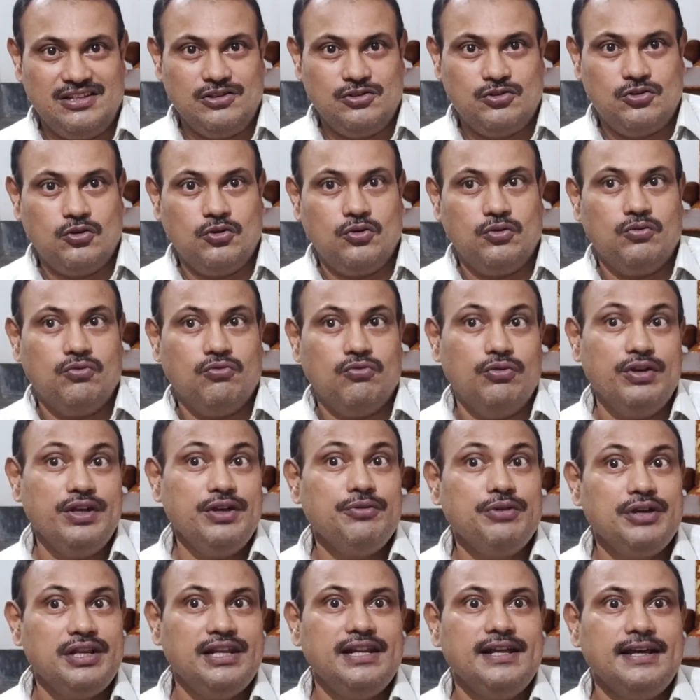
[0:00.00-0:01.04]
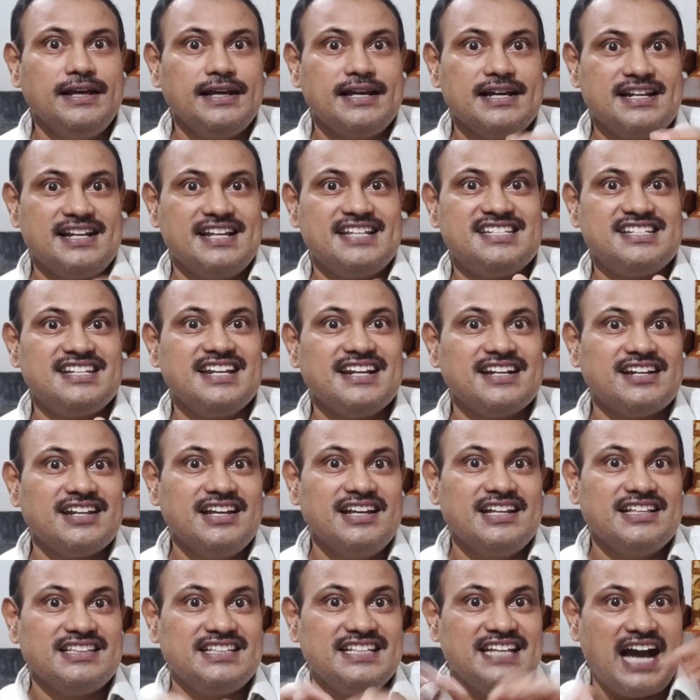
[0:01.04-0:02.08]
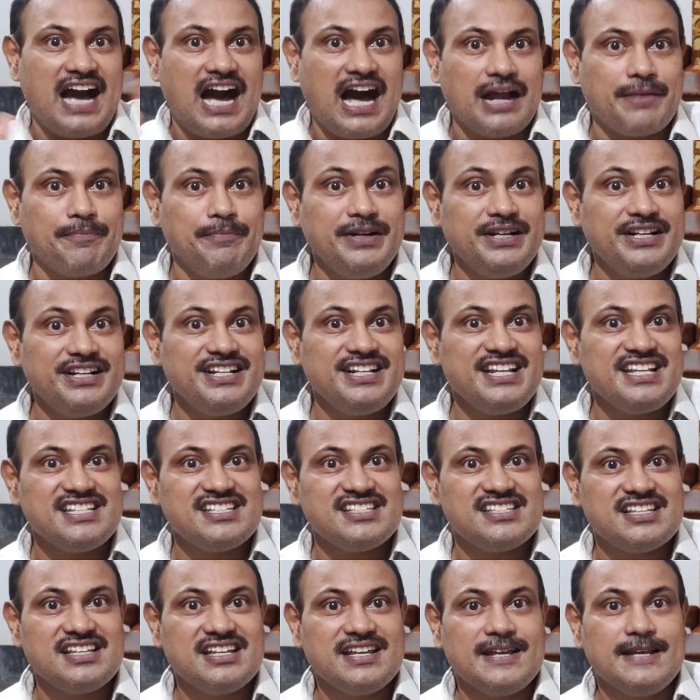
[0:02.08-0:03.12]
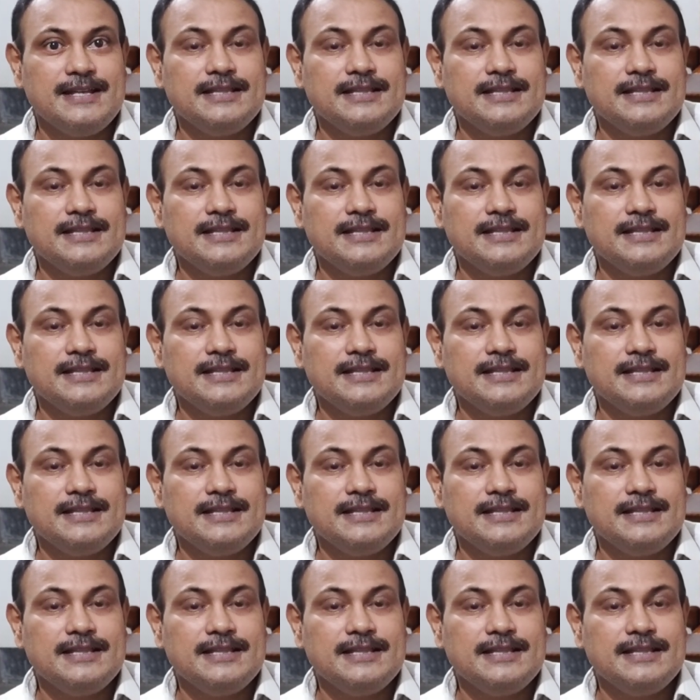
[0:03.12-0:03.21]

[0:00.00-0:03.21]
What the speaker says: So we will restrict the arbitrariness